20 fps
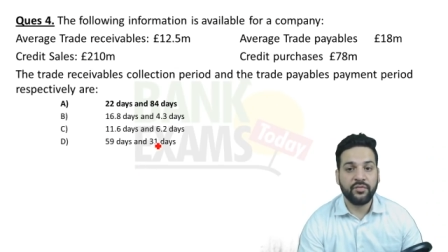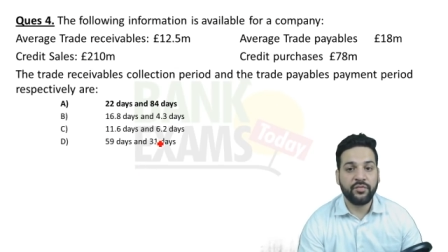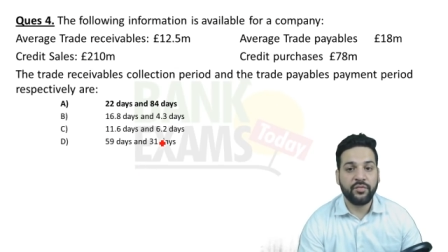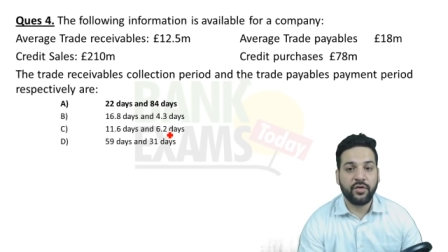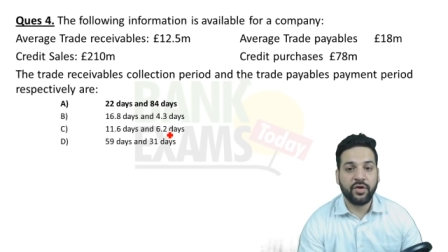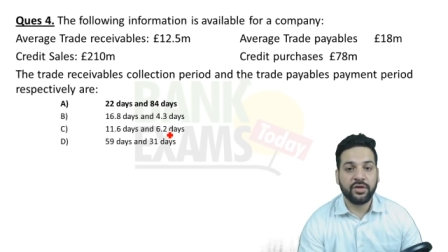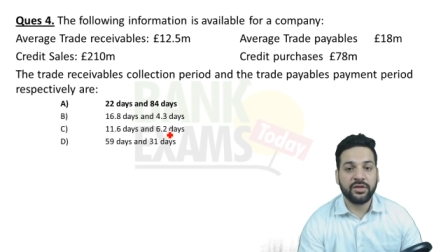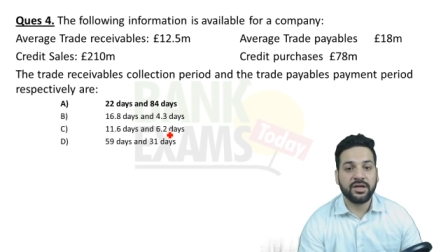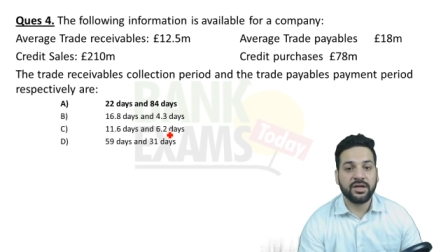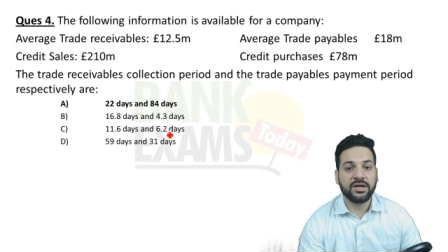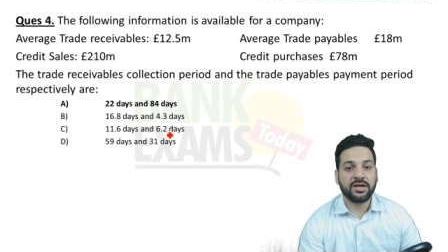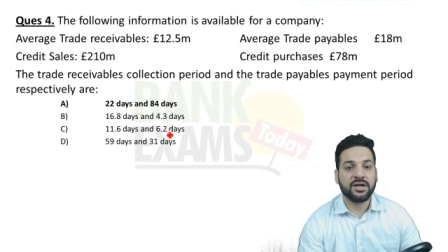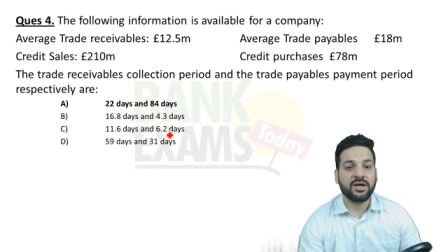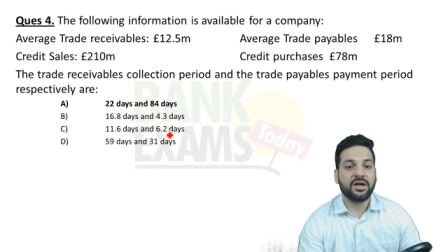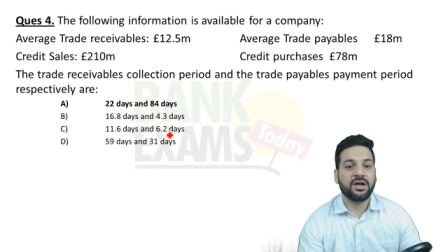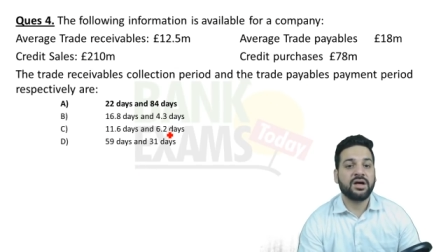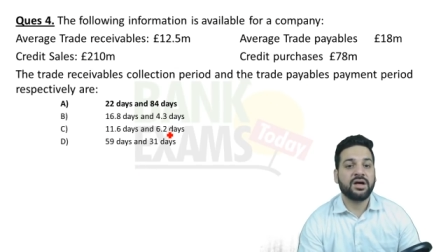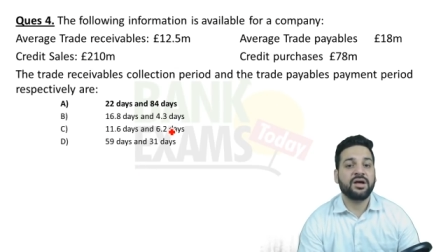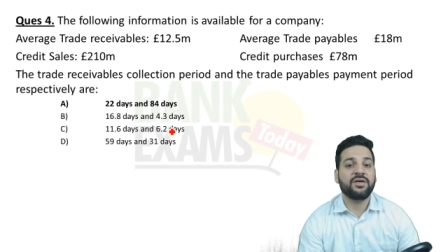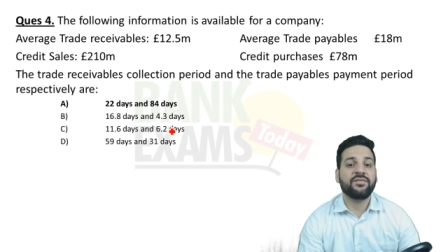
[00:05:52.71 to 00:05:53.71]
for the
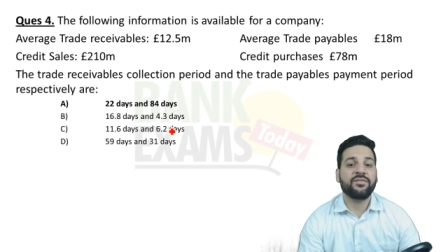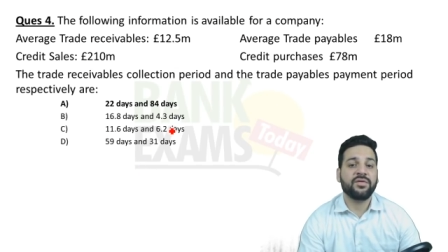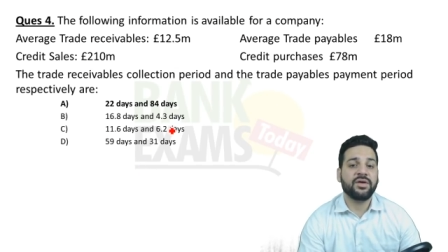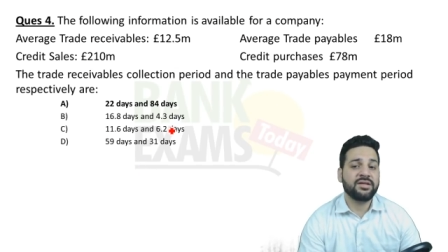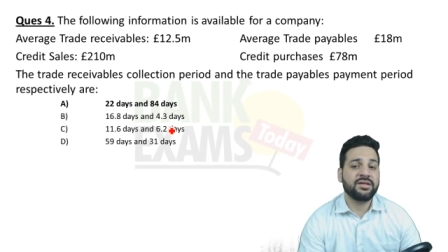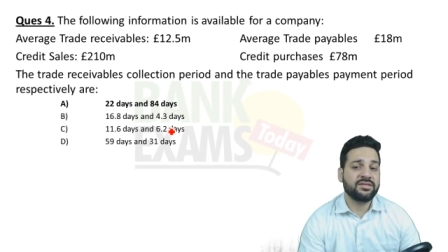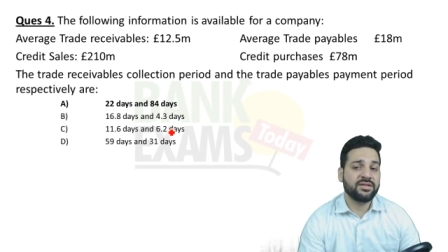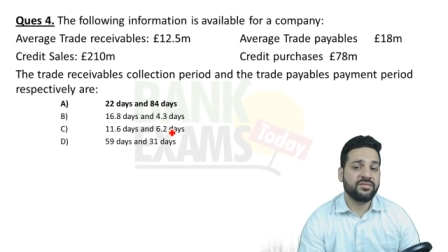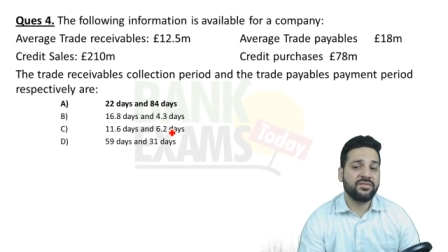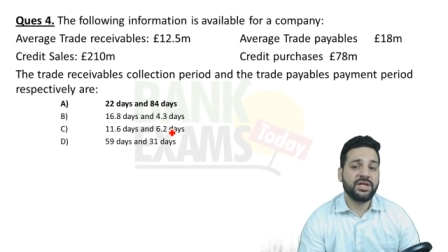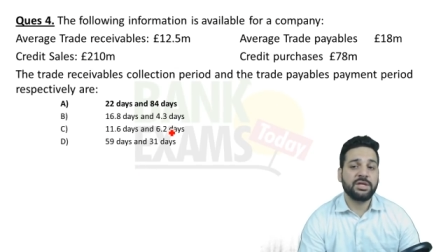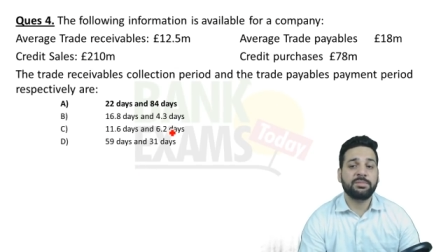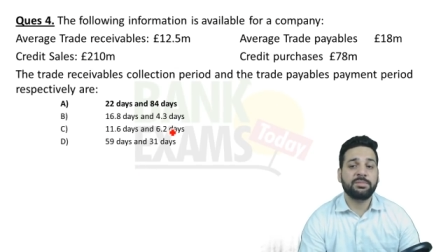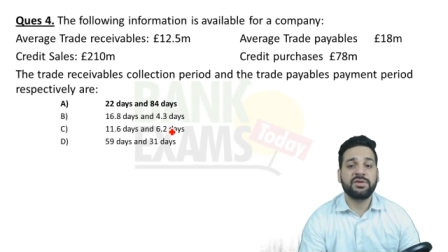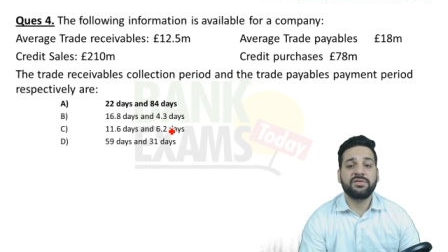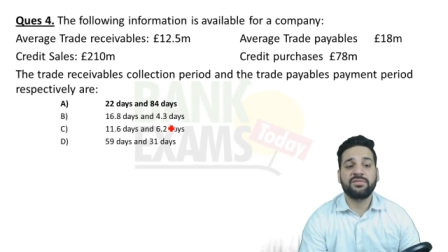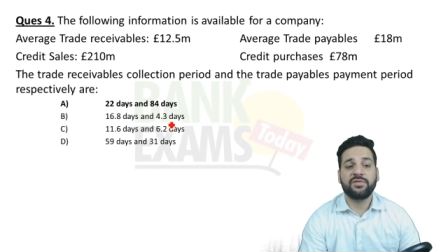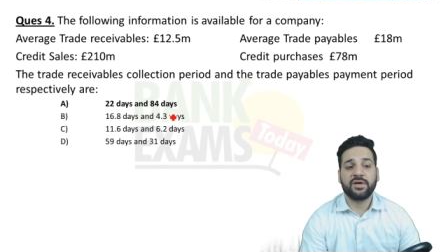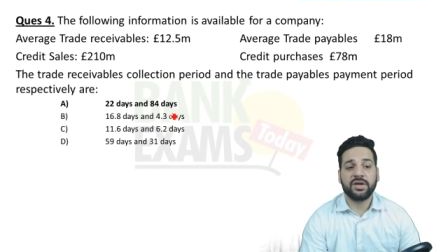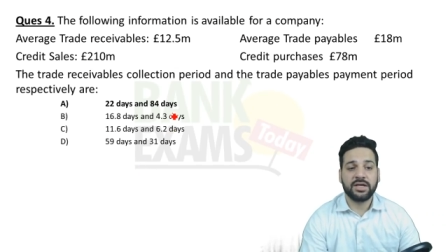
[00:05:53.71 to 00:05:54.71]
uh, is
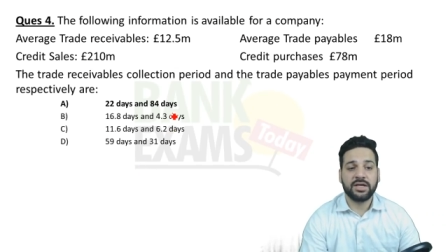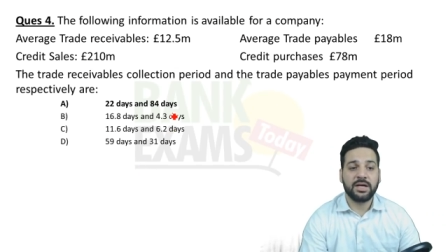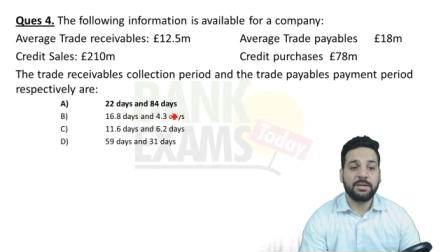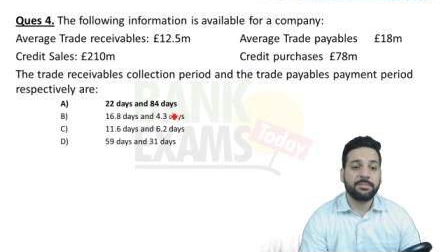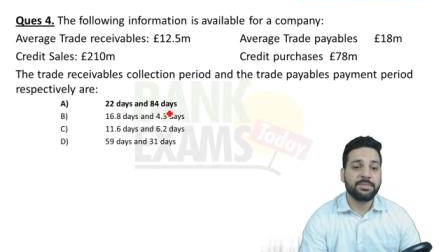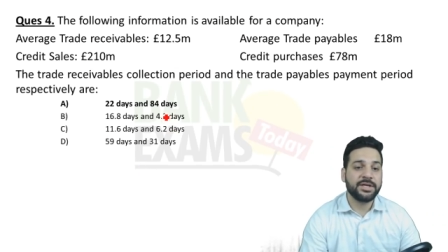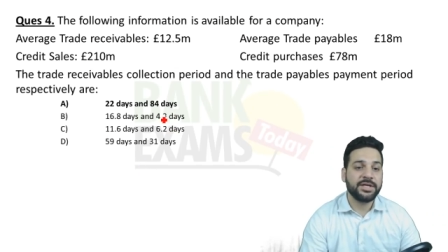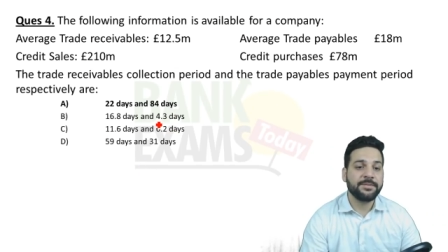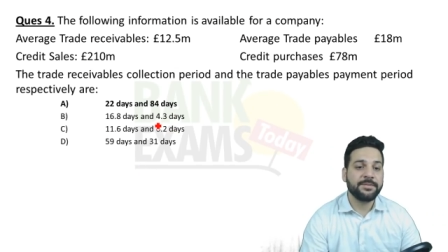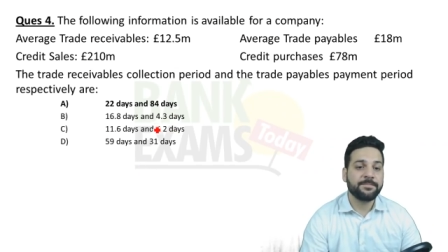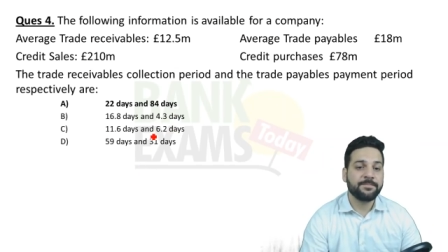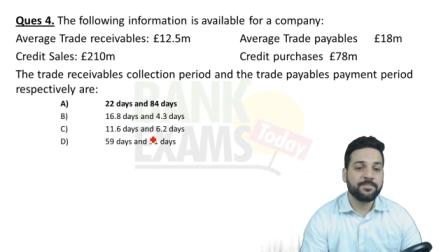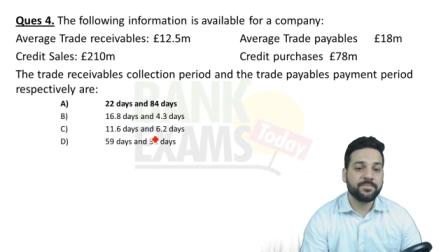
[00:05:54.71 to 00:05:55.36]
available for a company